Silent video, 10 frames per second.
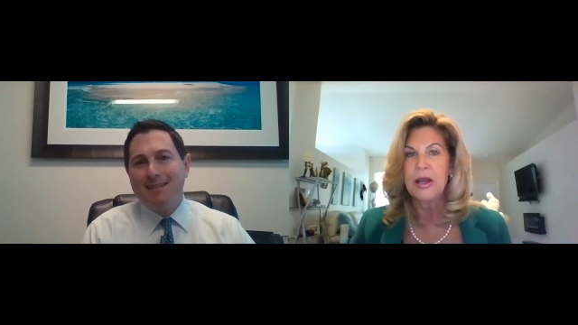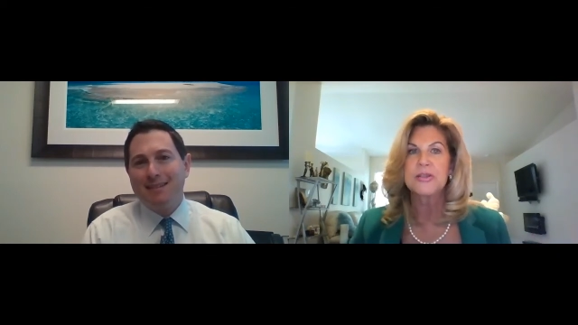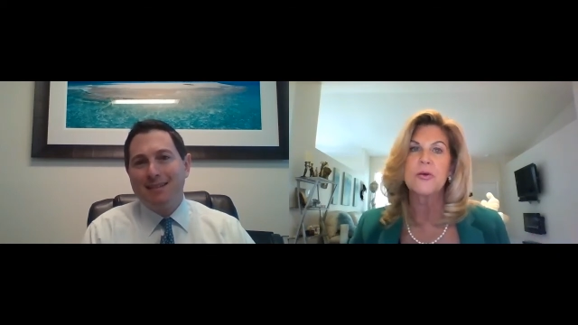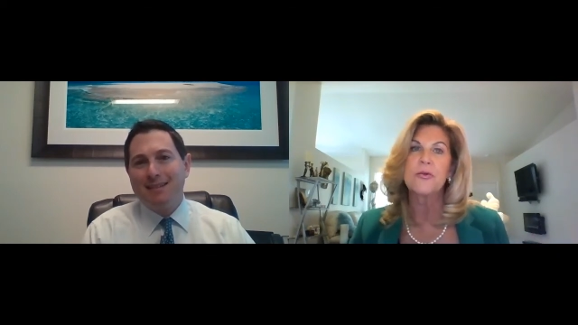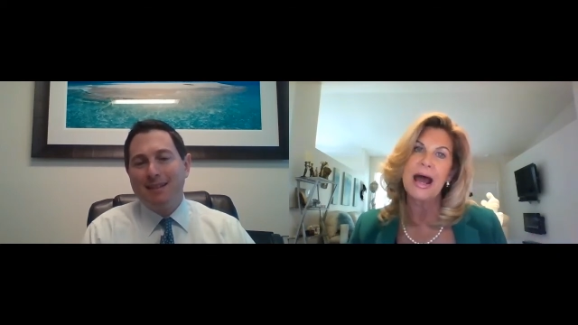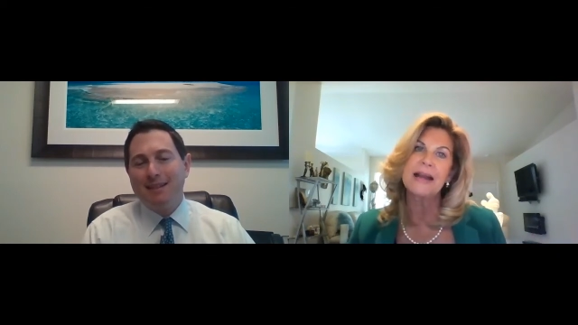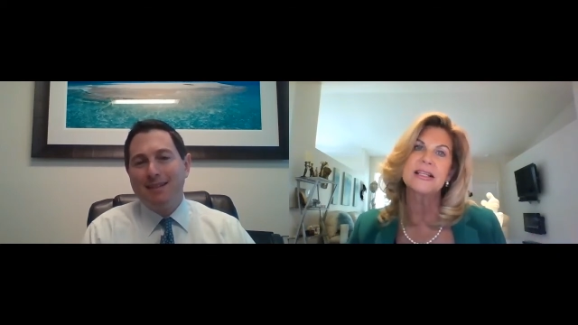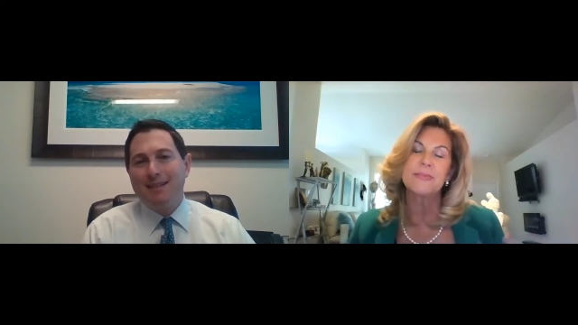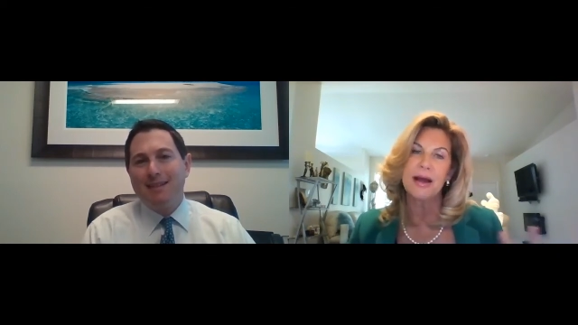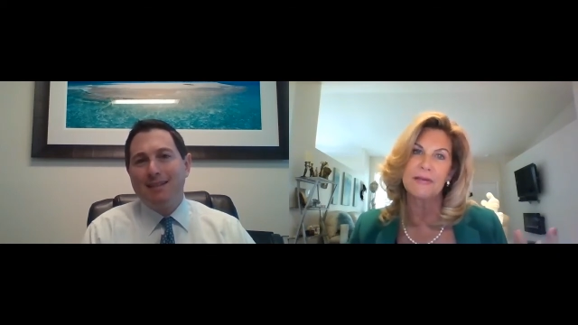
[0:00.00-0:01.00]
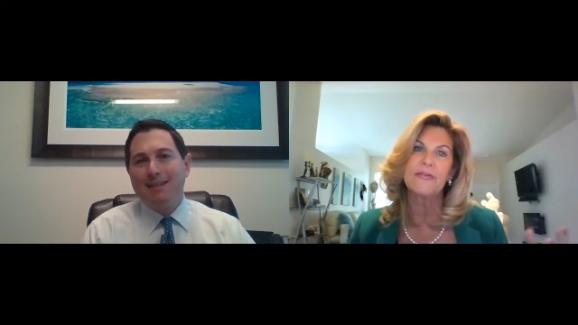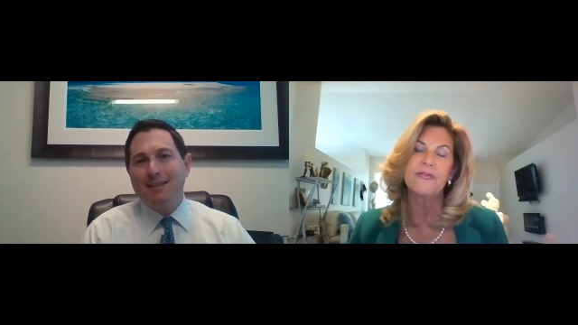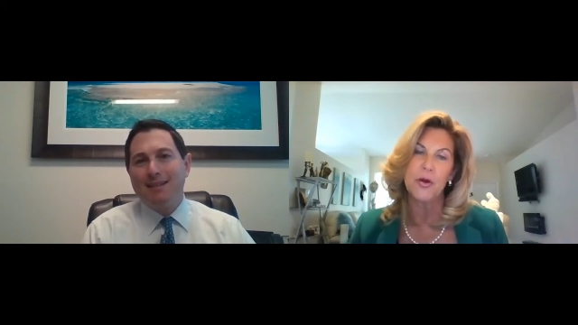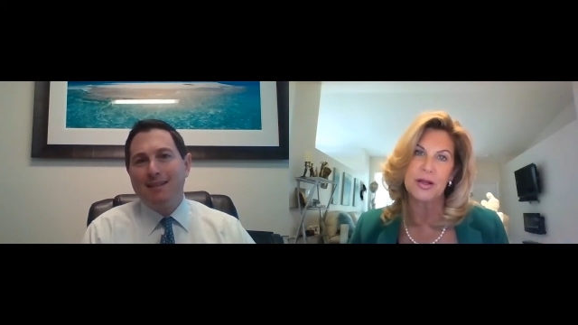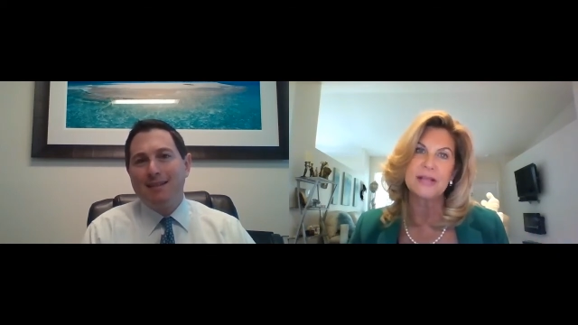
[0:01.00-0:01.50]
Speaker 1: So that is my
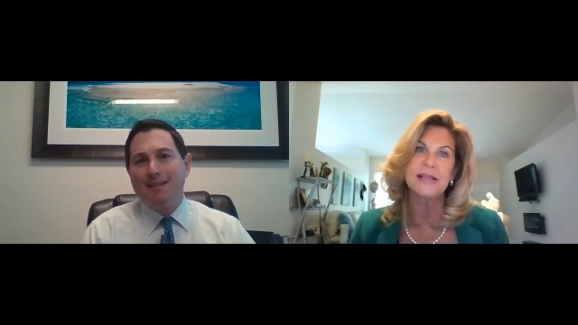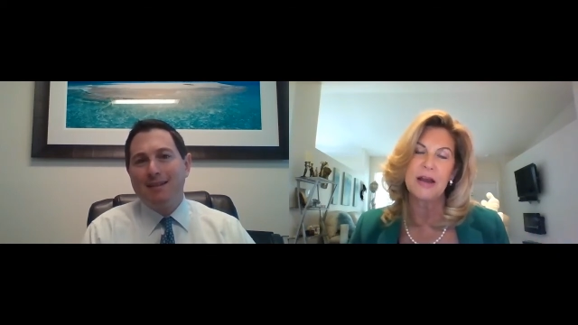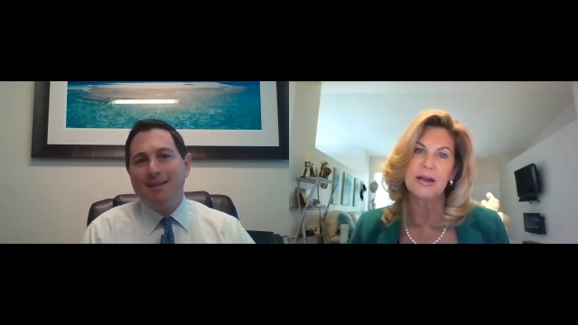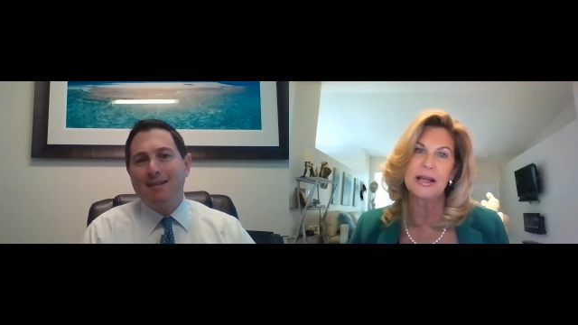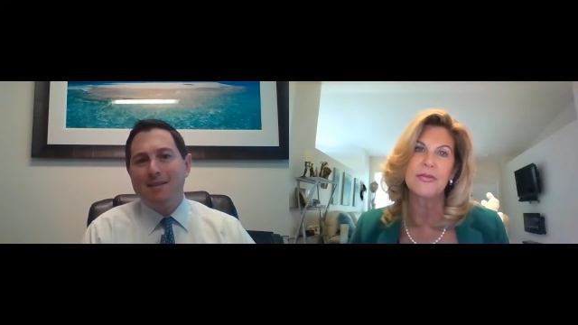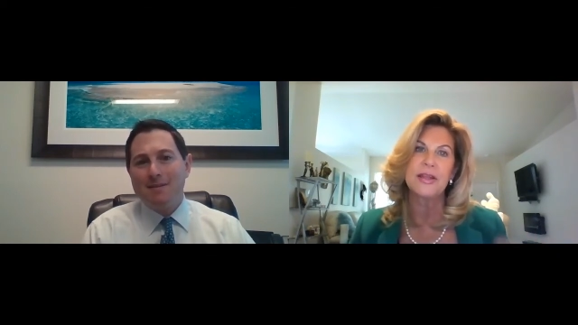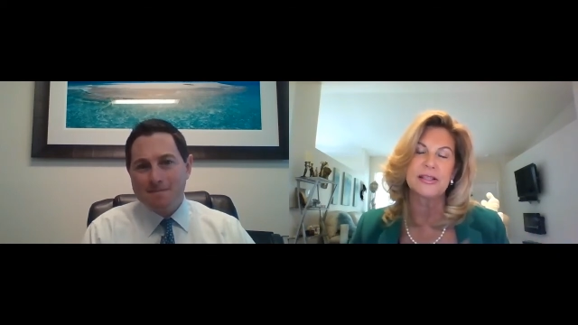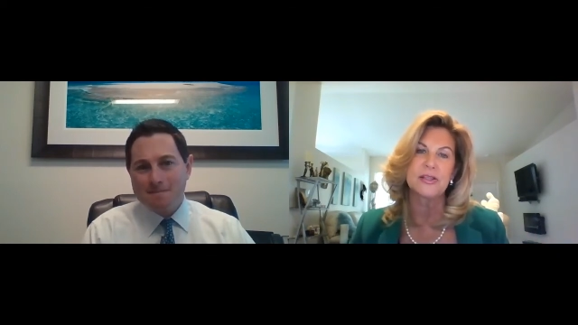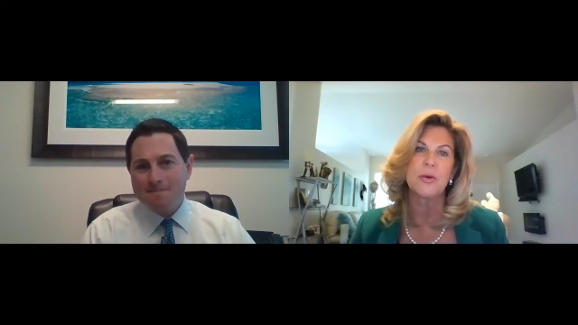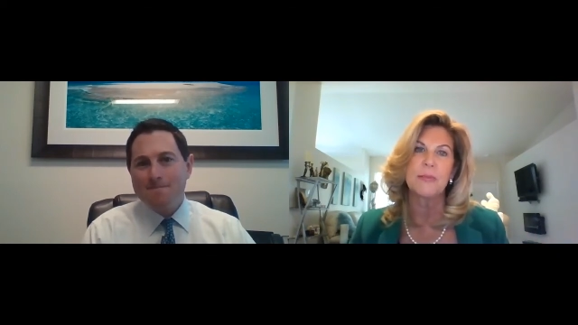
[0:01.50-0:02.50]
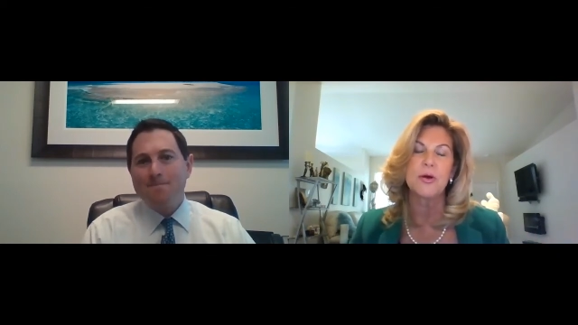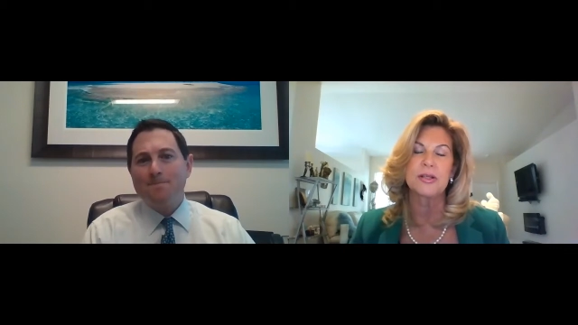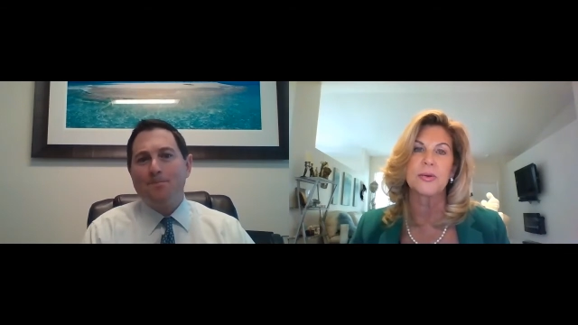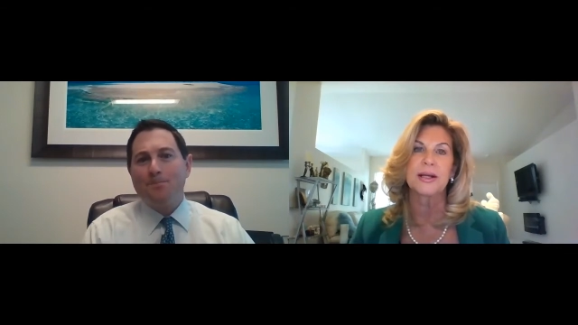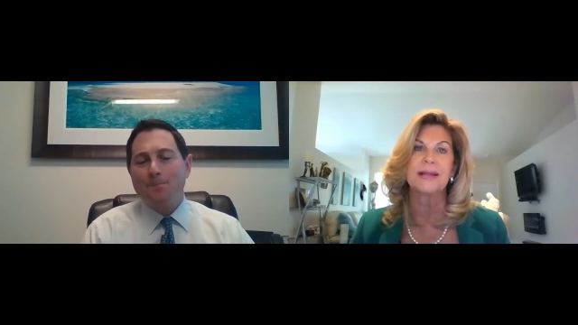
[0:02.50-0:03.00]
focus area, and this is why I'm
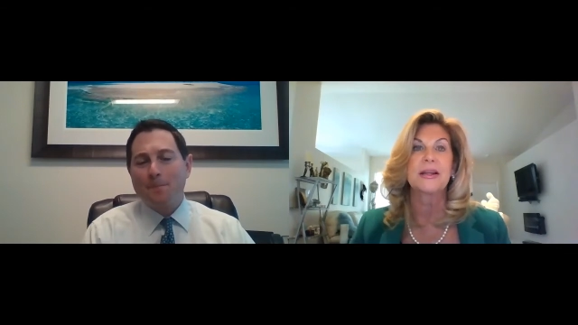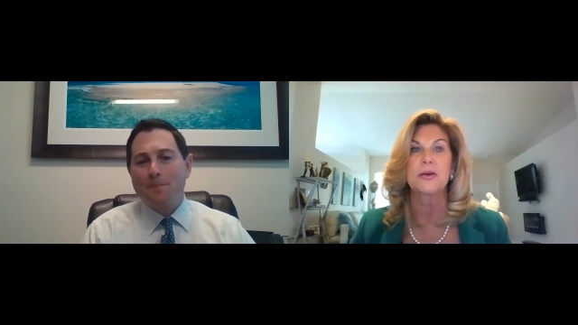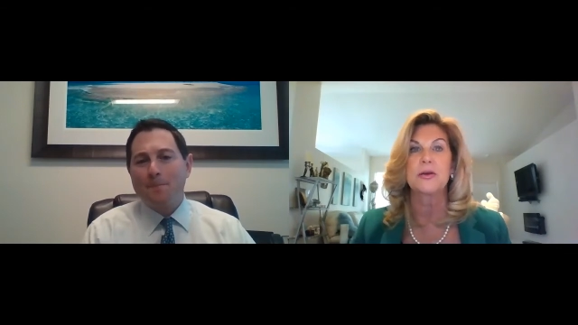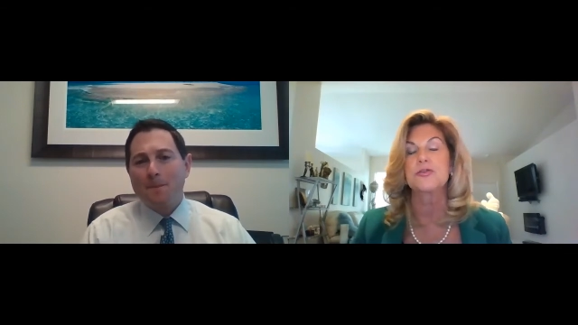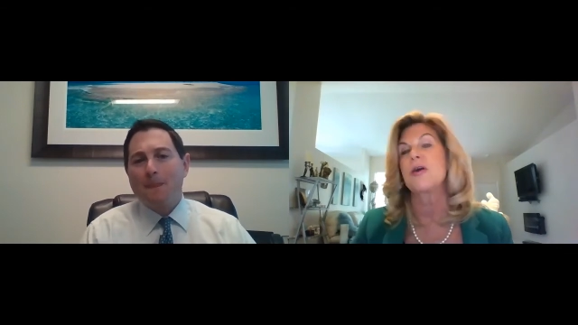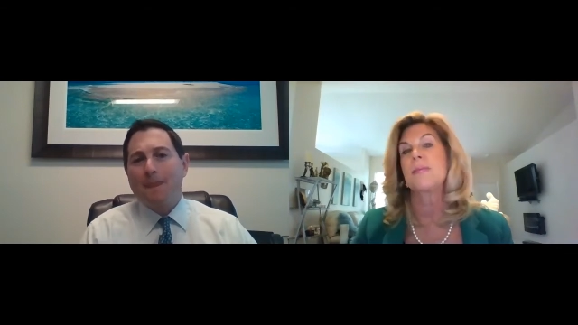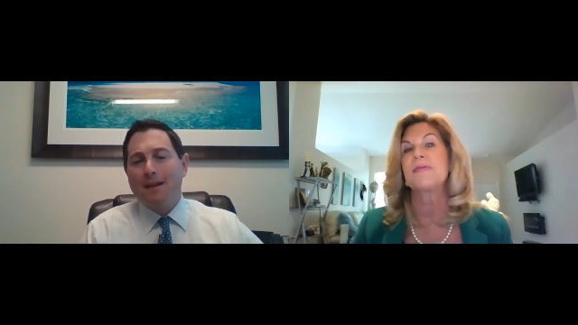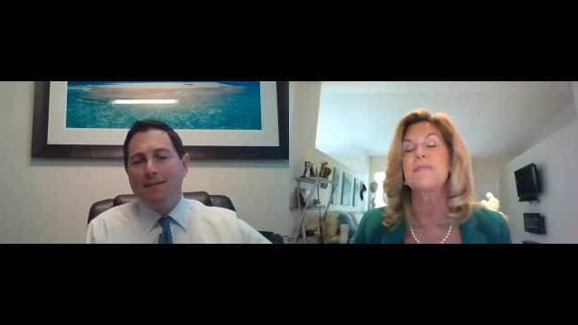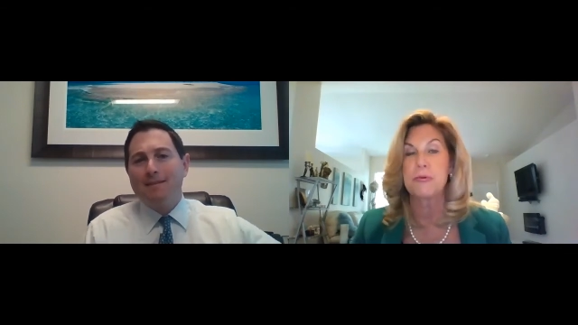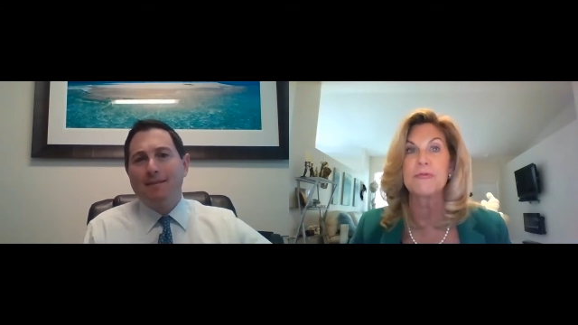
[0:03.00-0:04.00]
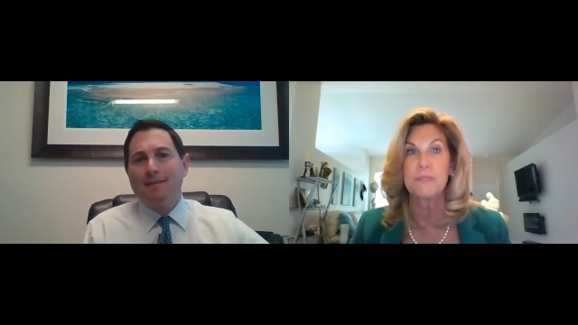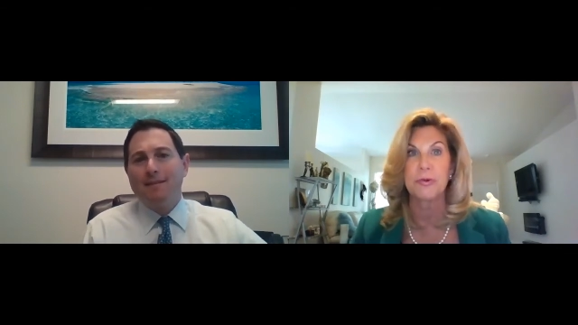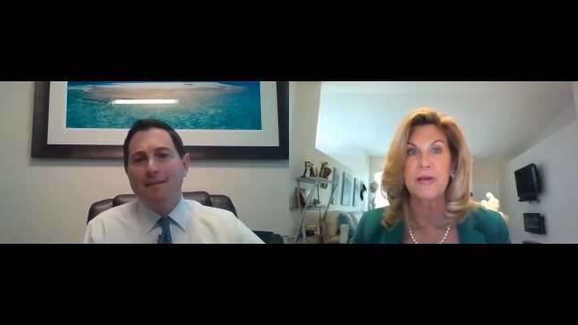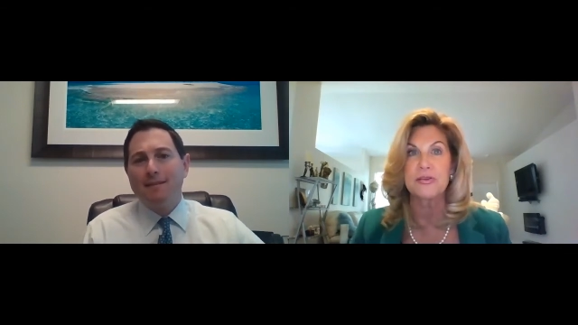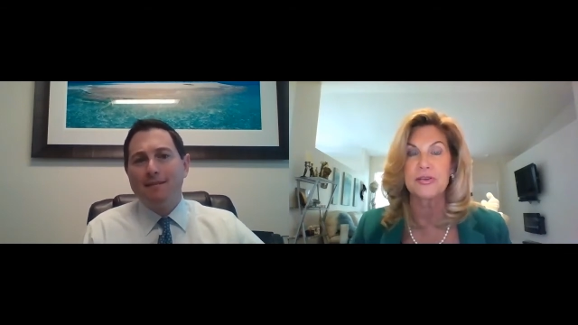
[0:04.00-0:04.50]
also a clinical trauma
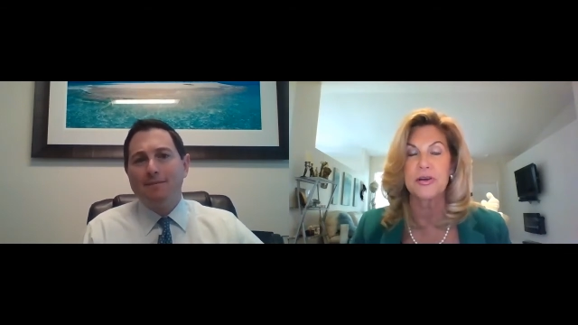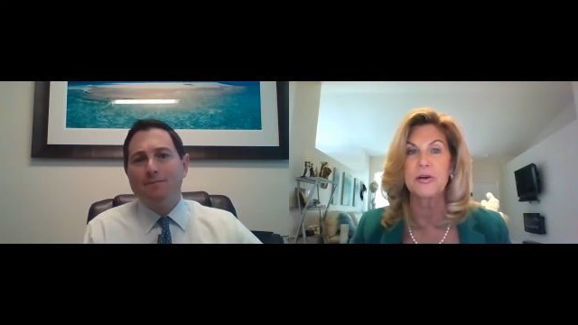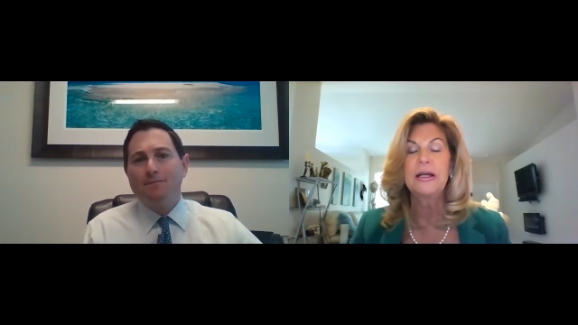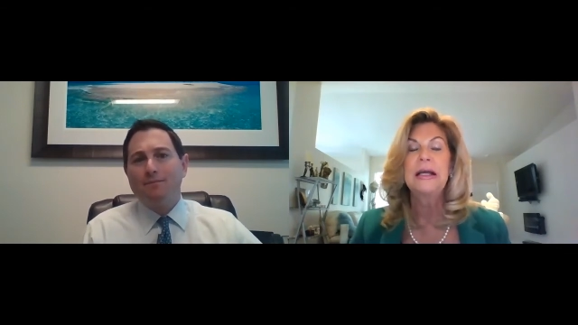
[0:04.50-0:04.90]
professional